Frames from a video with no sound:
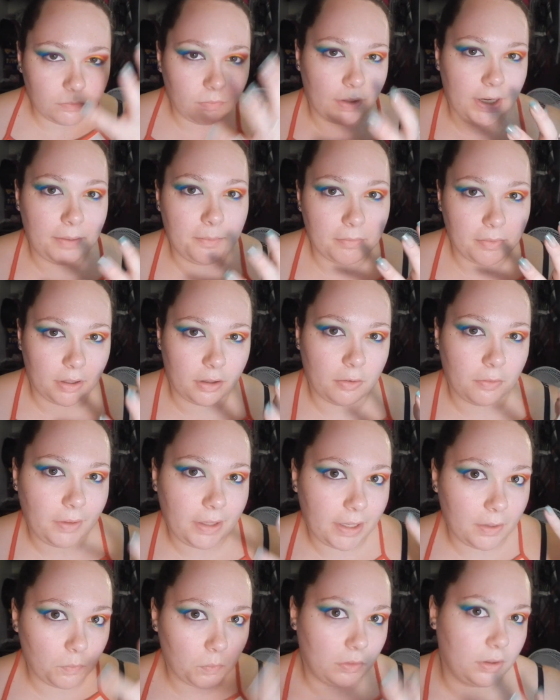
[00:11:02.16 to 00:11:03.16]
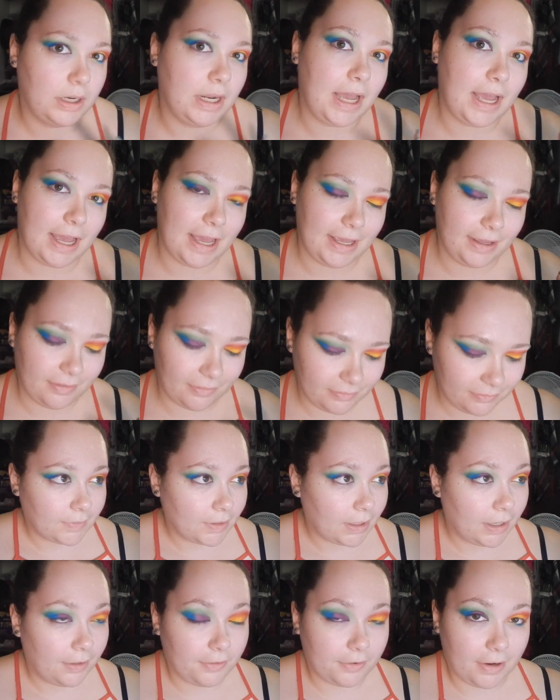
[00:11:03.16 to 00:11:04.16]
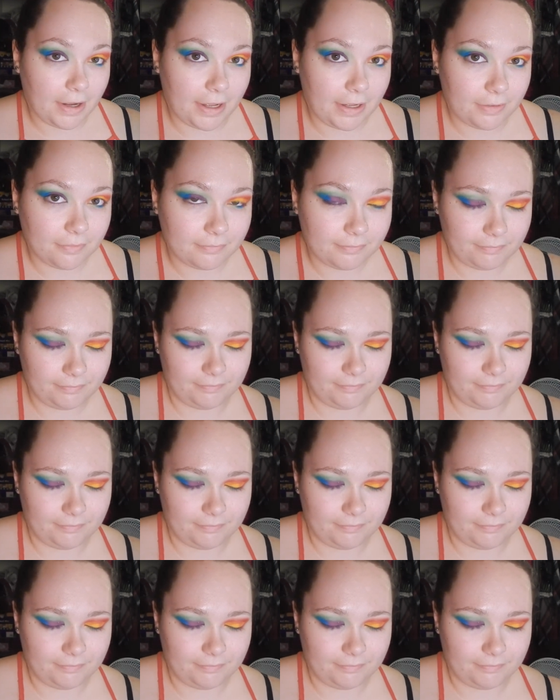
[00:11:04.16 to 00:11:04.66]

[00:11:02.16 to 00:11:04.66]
rainbow in one eye. Other eye.